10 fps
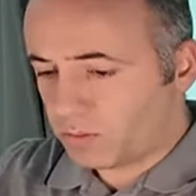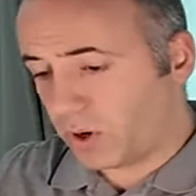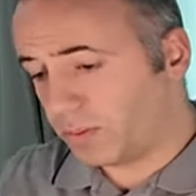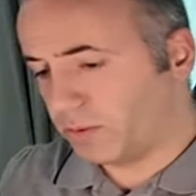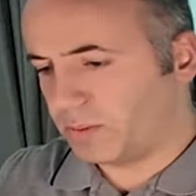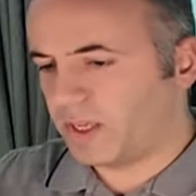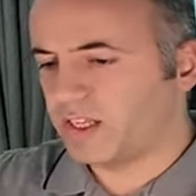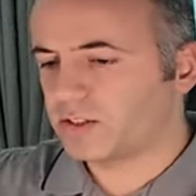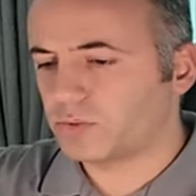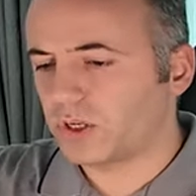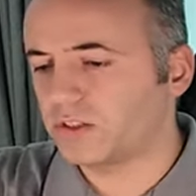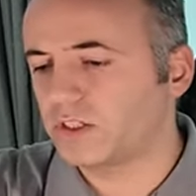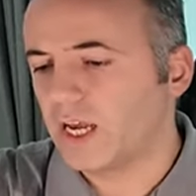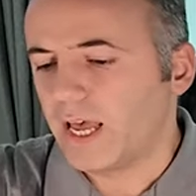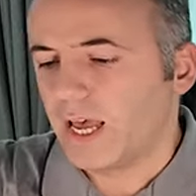probably biggest brother.
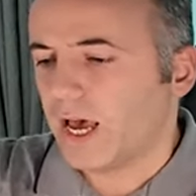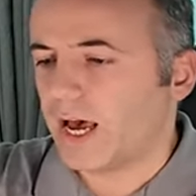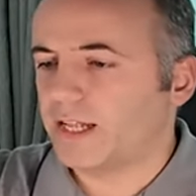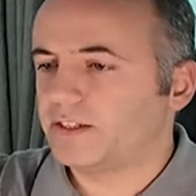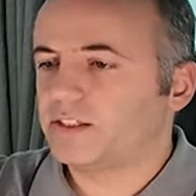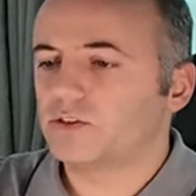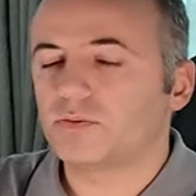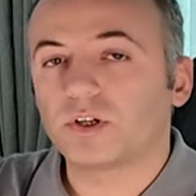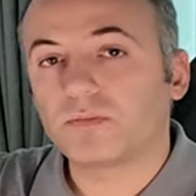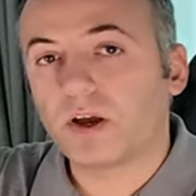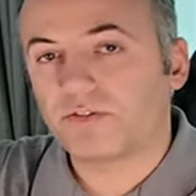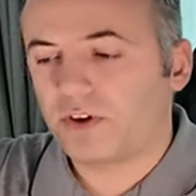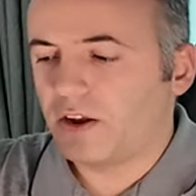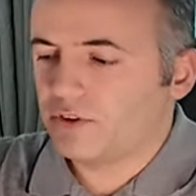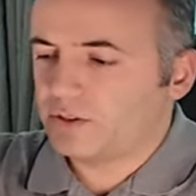And this is one of my
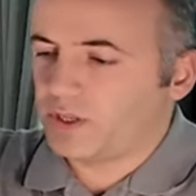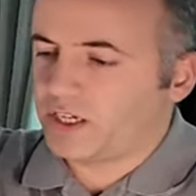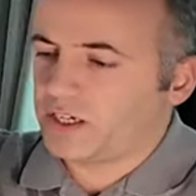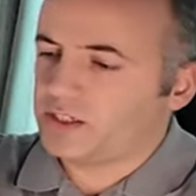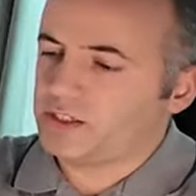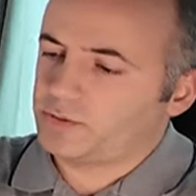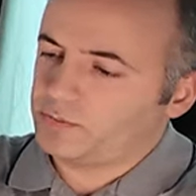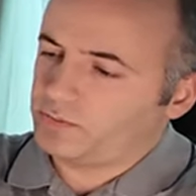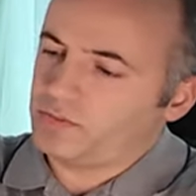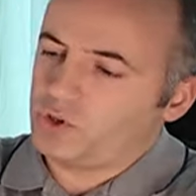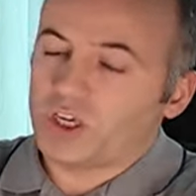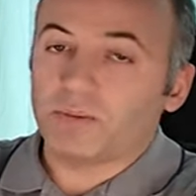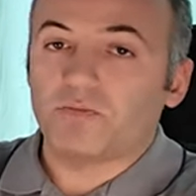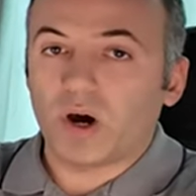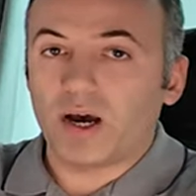favorite because you
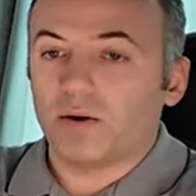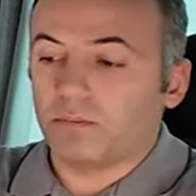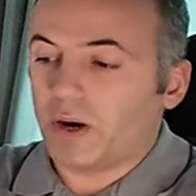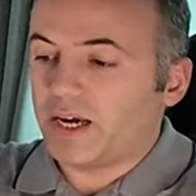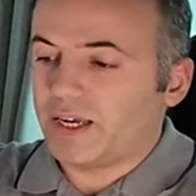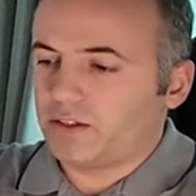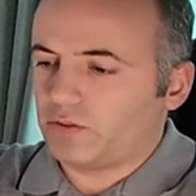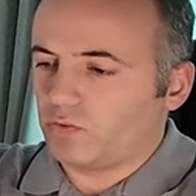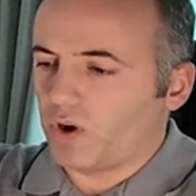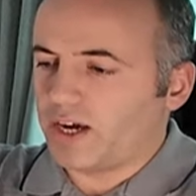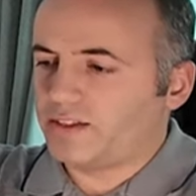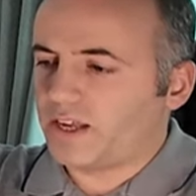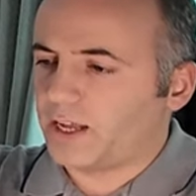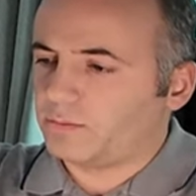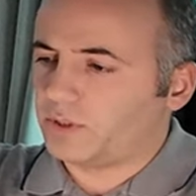can buy it
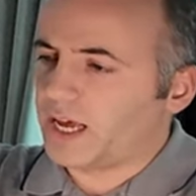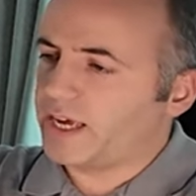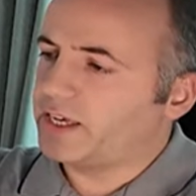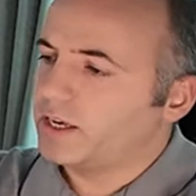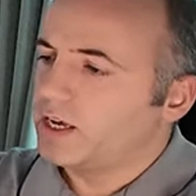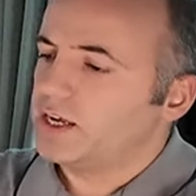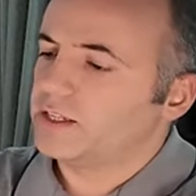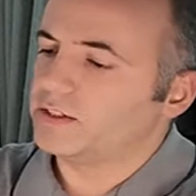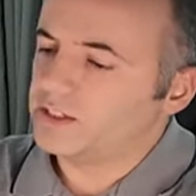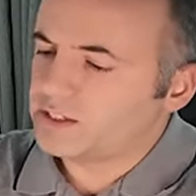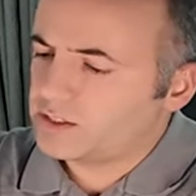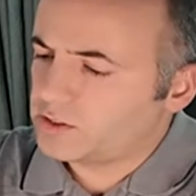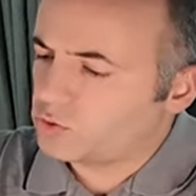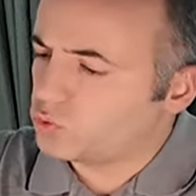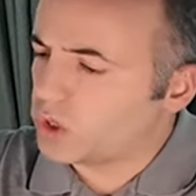white and black. This
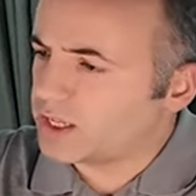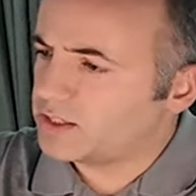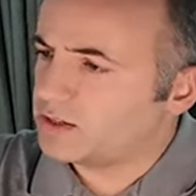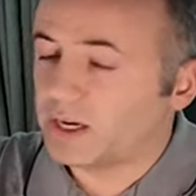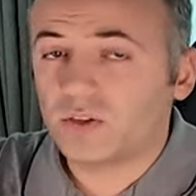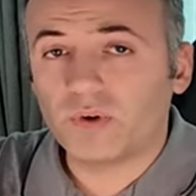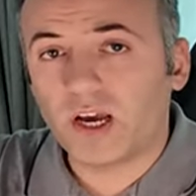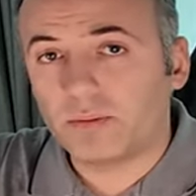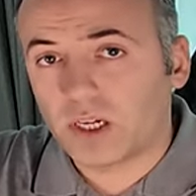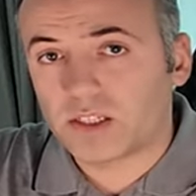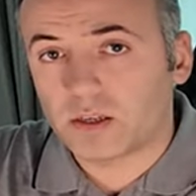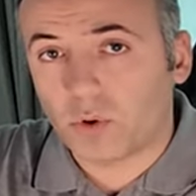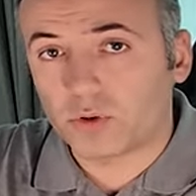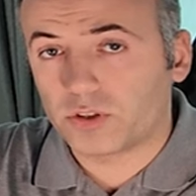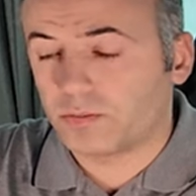is Ulanzi. By the way, I'm not
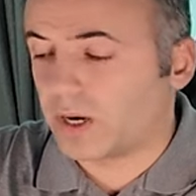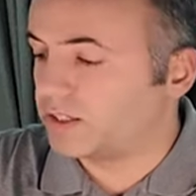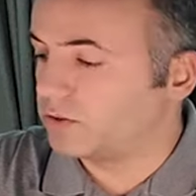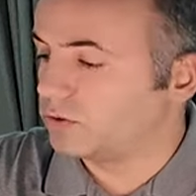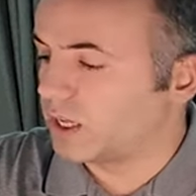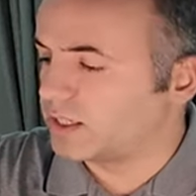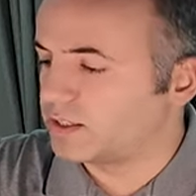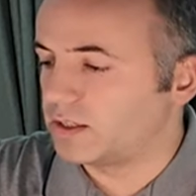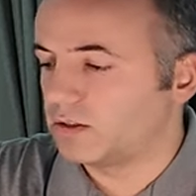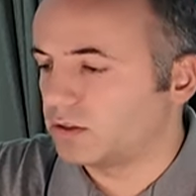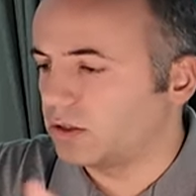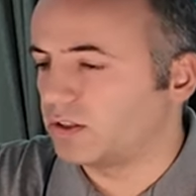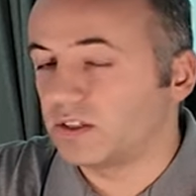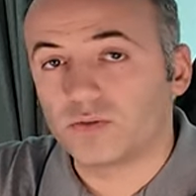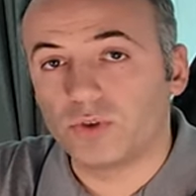supported by the Ulanzi.
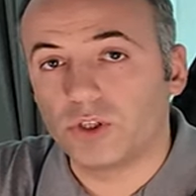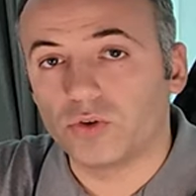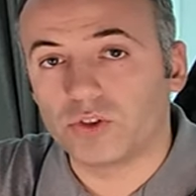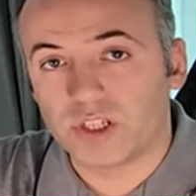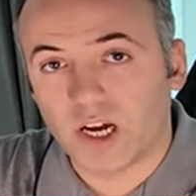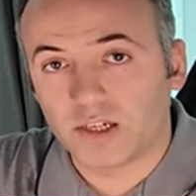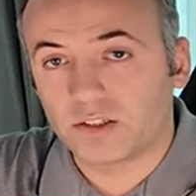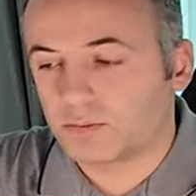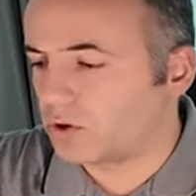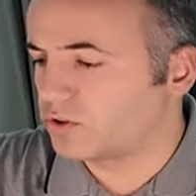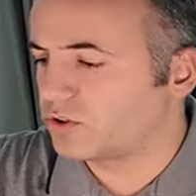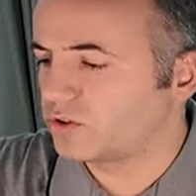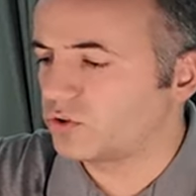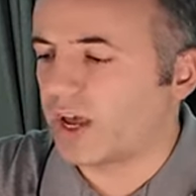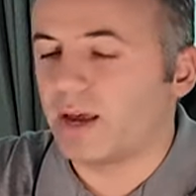This video is not
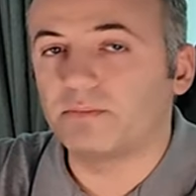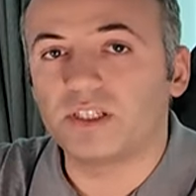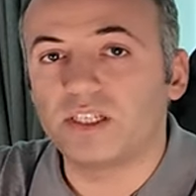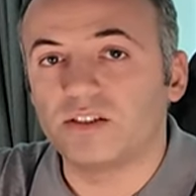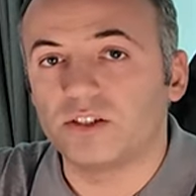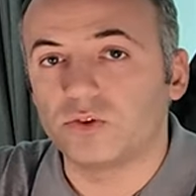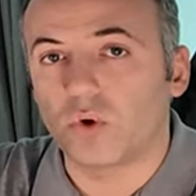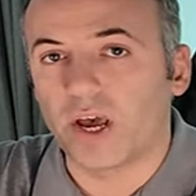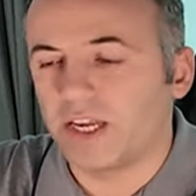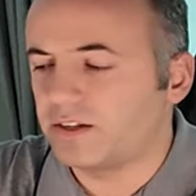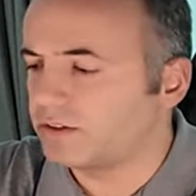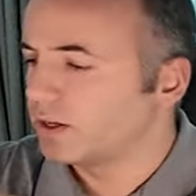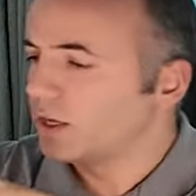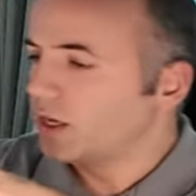sponsored. So MT08.